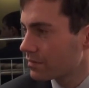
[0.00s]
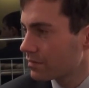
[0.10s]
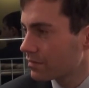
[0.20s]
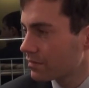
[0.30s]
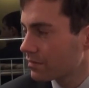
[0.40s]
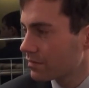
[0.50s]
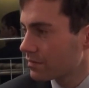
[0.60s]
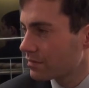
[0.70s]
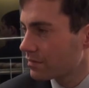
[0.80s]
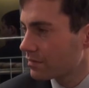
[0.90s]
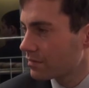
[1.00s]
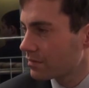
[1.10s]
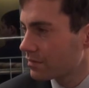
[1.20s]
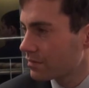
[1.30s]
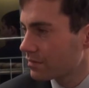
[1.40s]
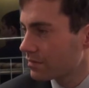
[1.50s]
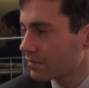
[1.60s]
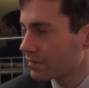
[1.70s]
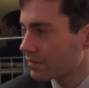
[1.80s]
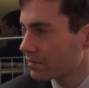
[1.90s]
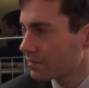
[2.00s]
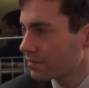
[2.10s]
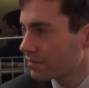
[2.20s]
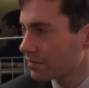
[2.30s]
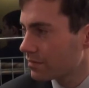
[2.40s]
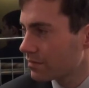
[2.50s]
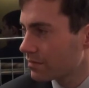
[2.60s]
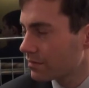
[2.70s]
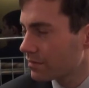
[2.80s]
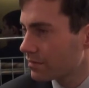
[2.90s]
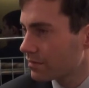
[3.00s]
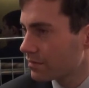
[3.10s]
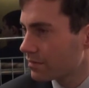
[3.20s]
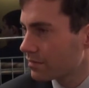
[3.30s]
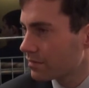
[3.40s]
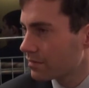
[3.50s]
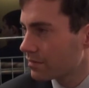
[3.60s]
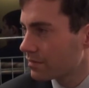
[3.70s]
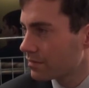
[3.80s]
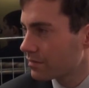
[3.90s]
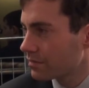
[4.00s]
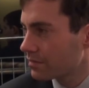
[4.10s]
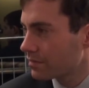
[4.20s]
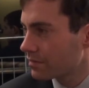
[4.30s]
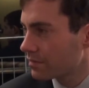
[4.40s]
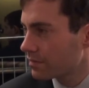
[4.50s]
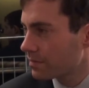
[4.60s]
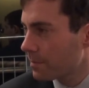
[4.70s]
[no speech]